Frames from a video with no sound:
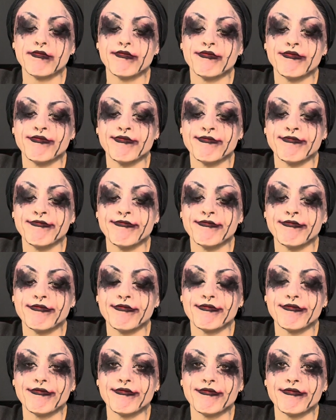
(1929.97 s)

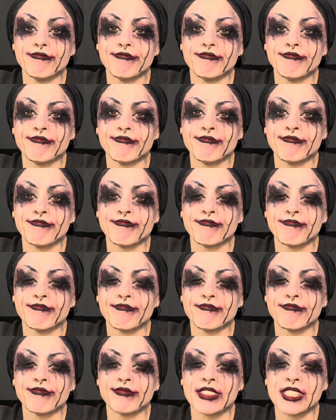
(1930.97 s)

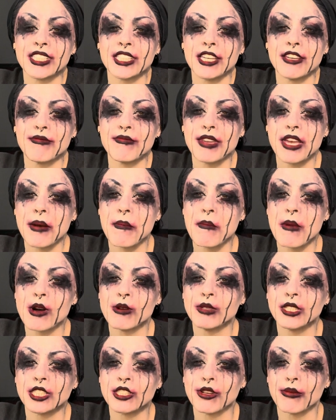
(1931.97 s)
Give me a
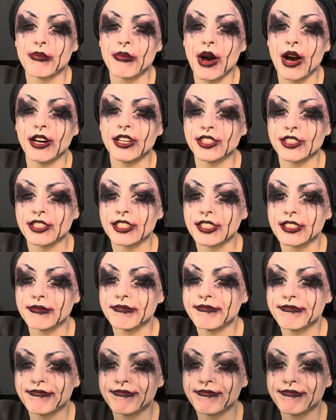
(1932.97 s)
moment to ponder.